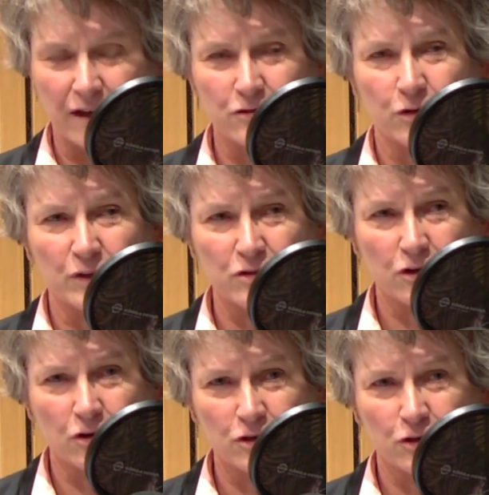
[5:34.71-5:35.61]
And so we
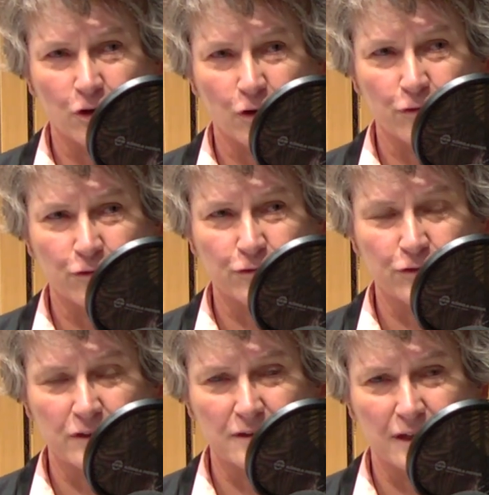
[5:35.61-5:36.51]
started off
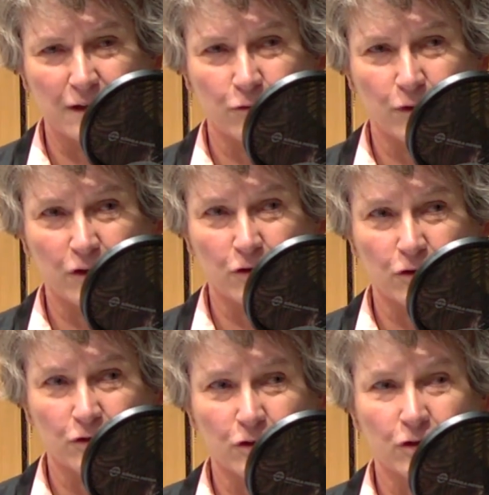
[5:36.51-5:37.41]
to see if we
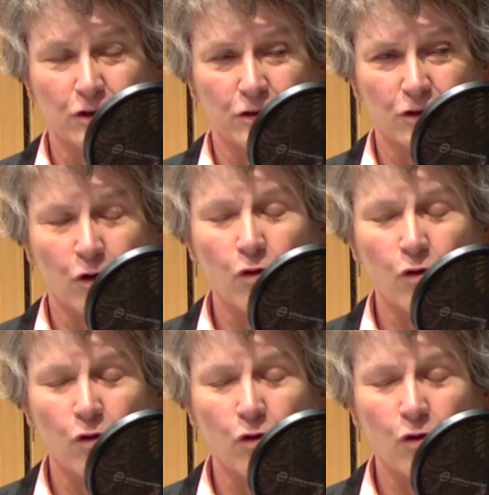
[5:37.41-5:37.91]
could look at